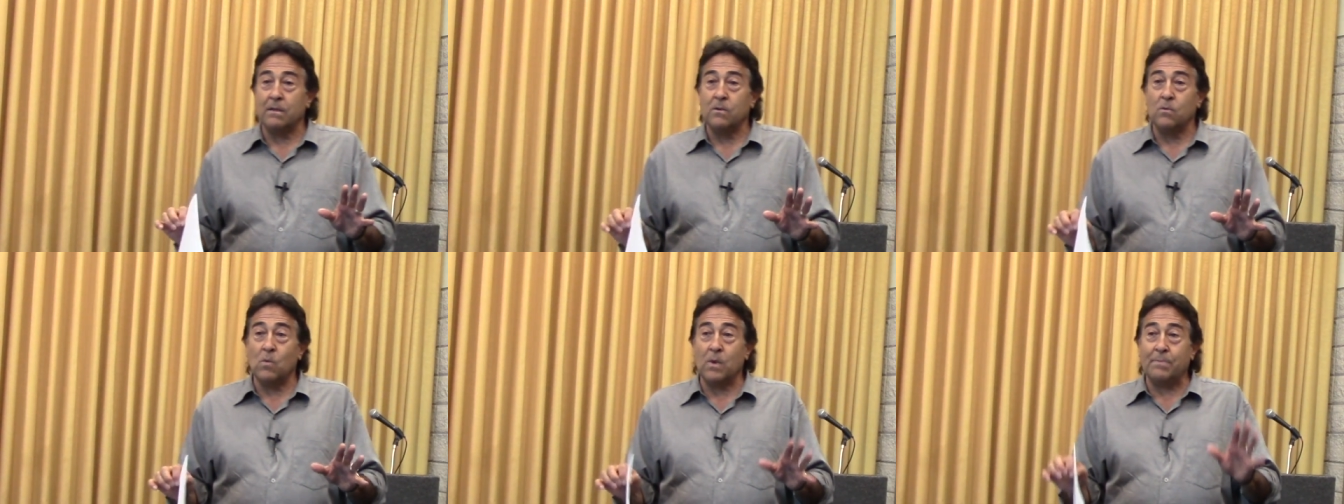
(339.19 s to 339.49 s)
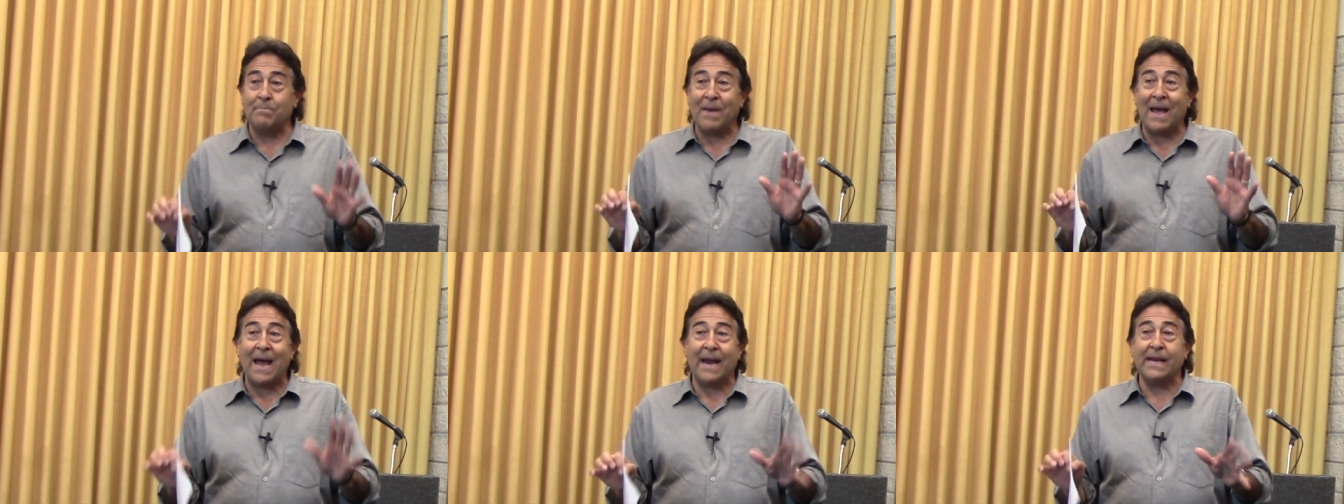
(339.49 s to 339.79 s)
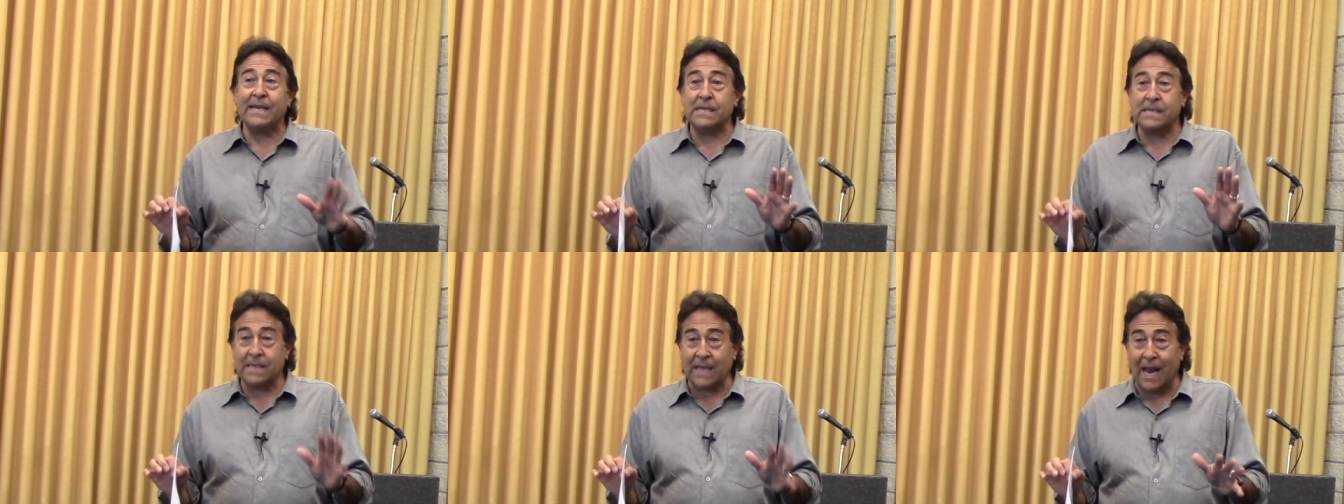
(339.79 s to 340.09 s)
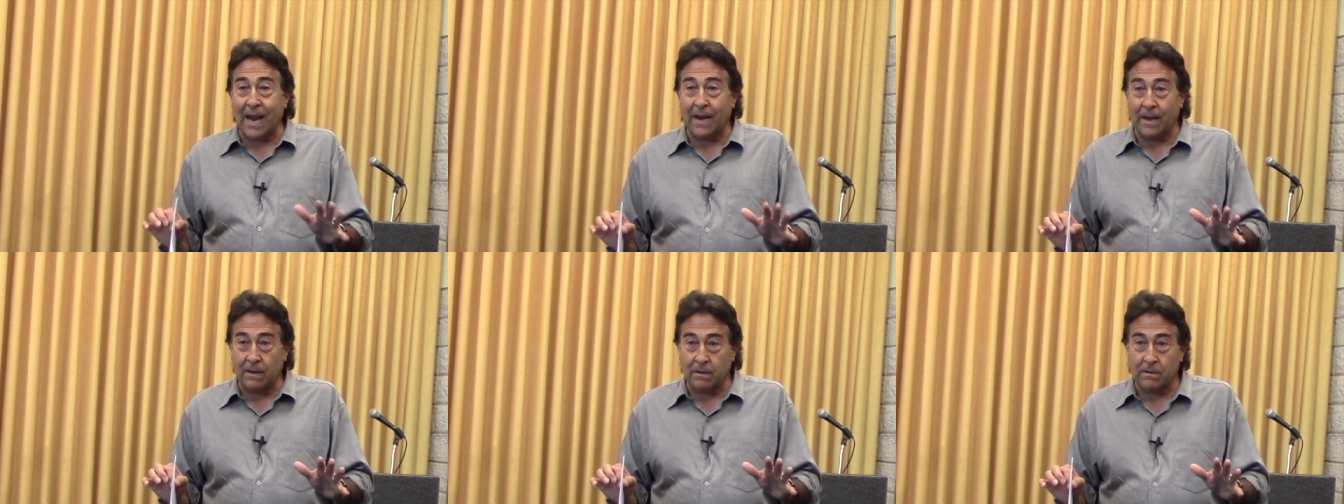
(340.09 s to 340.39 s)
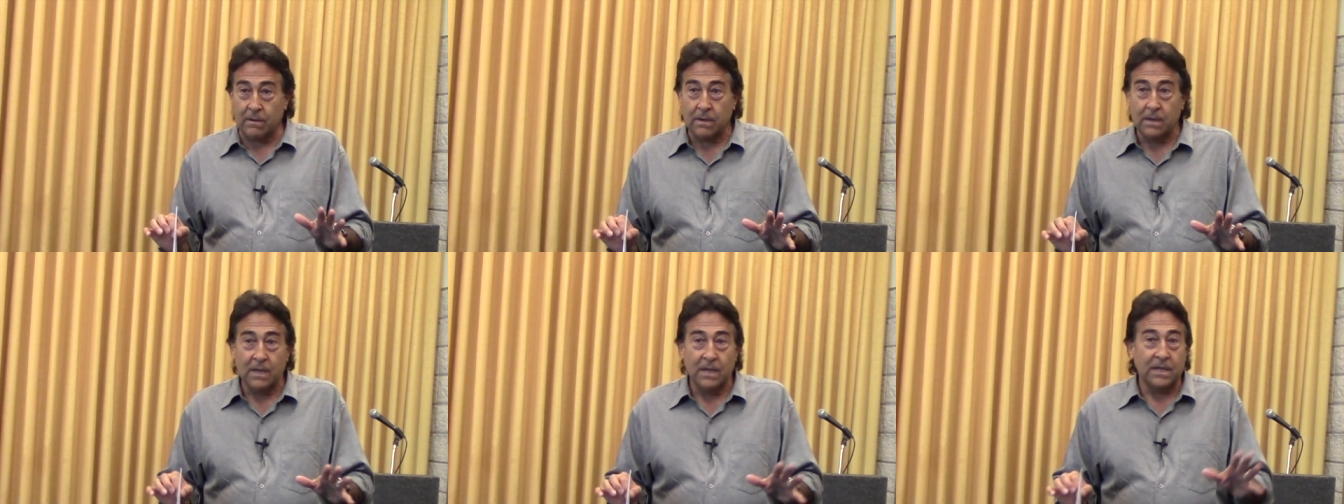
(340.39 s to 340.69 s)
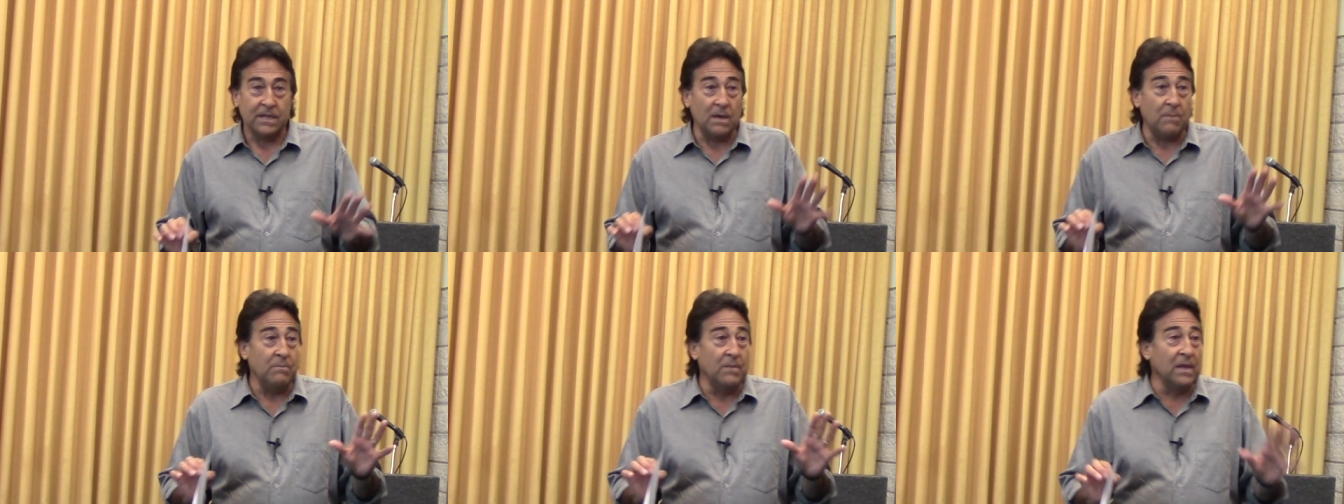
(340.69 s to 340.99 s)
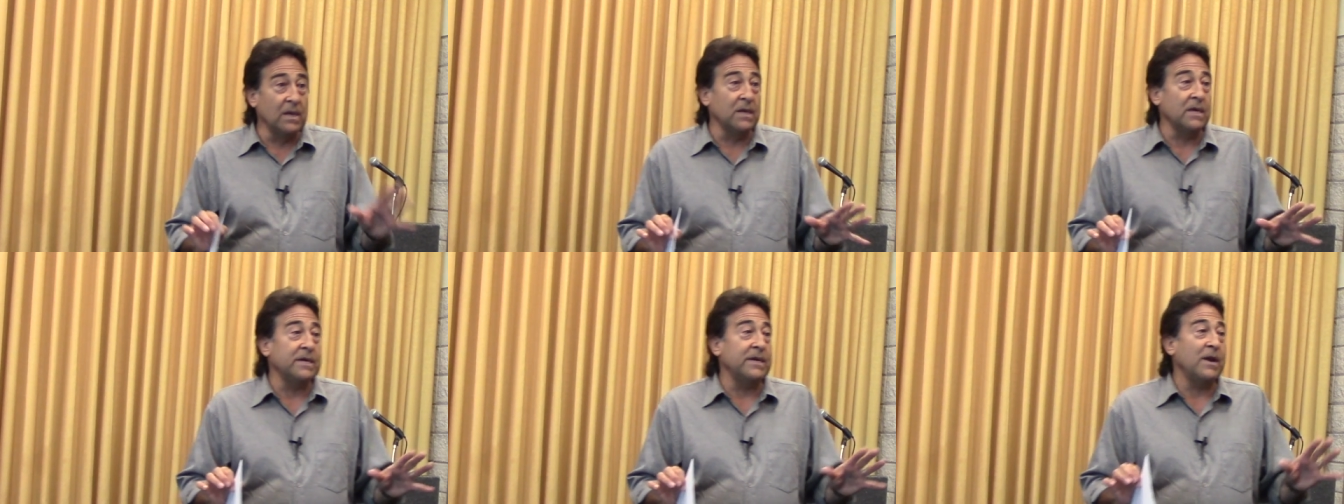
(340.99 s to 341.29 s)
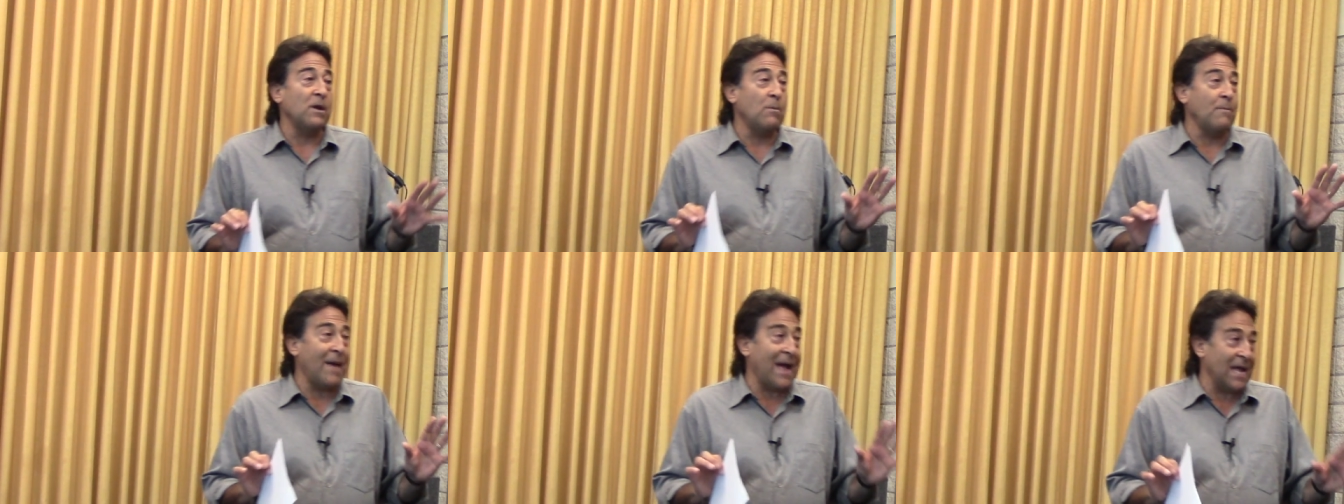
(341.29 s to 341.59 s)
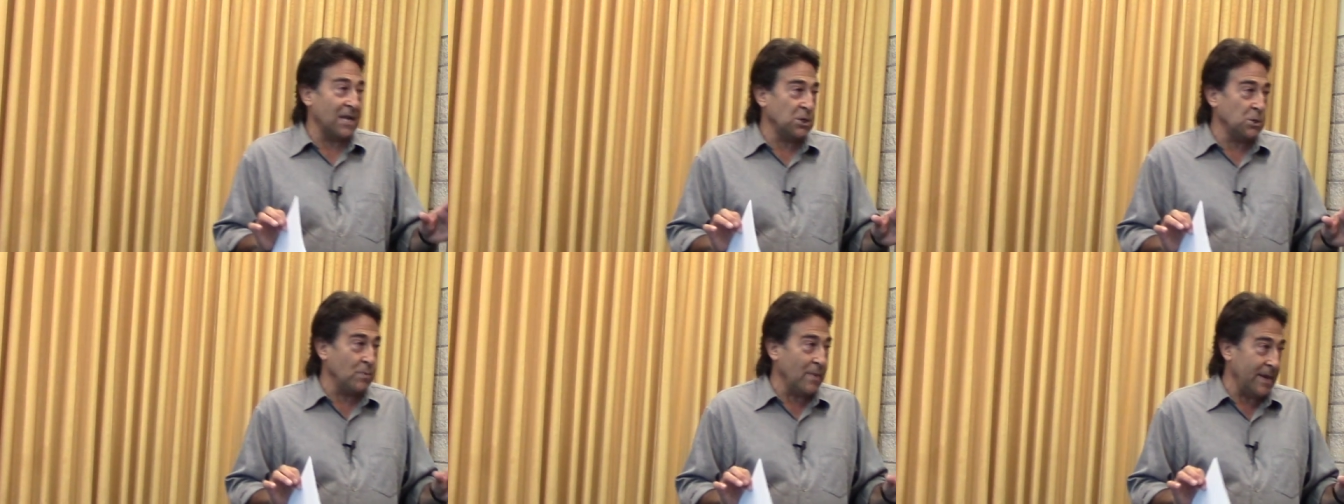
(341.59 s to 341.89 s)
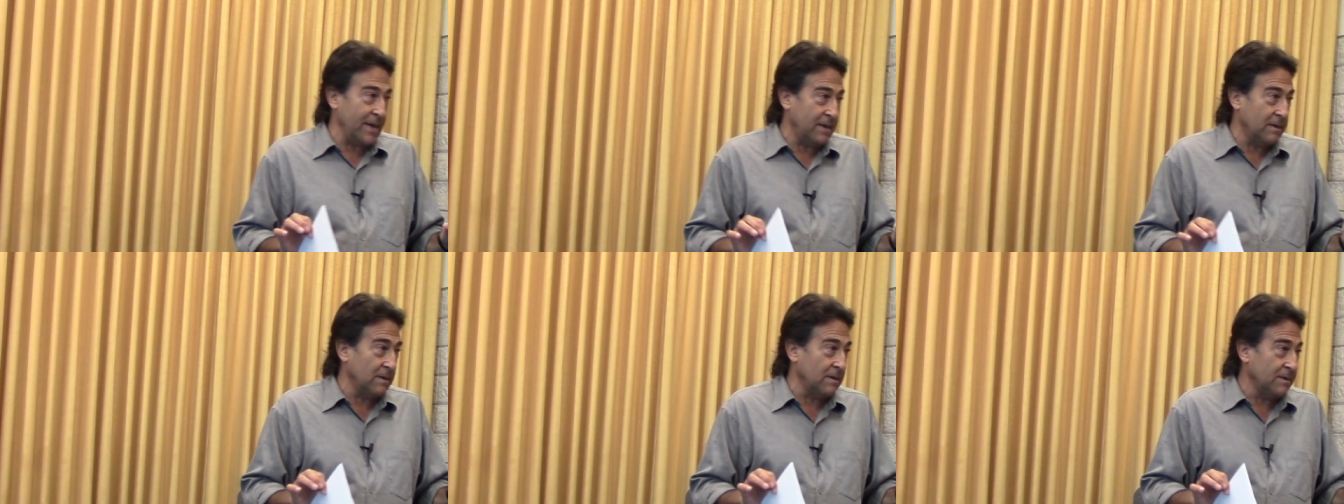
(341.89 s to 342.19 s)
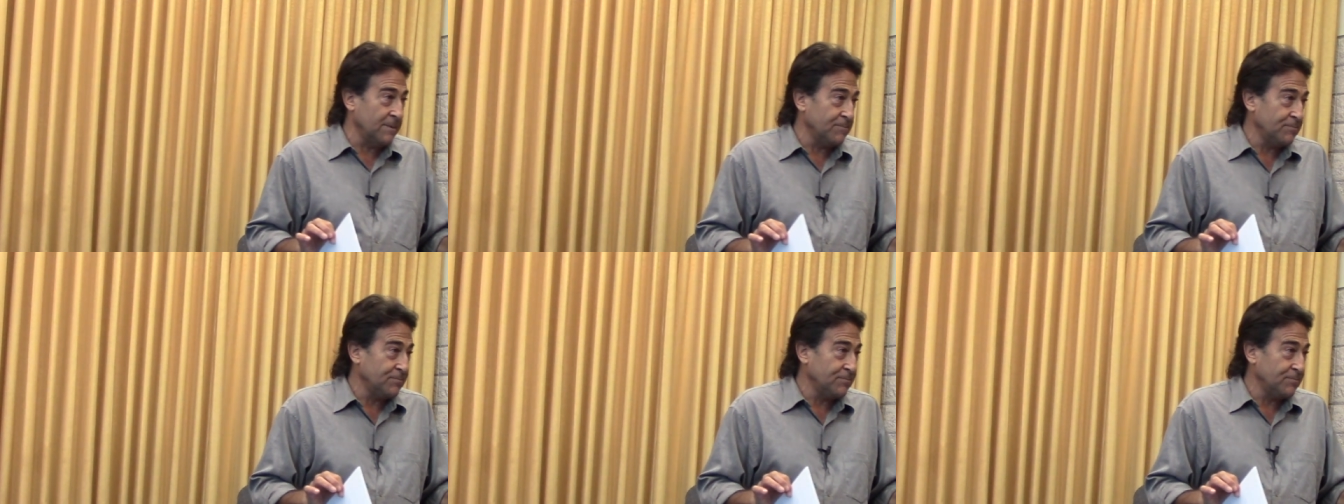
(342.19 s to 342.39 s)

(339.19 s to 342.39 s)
when Patty Stanger, the millionaire matchmaker,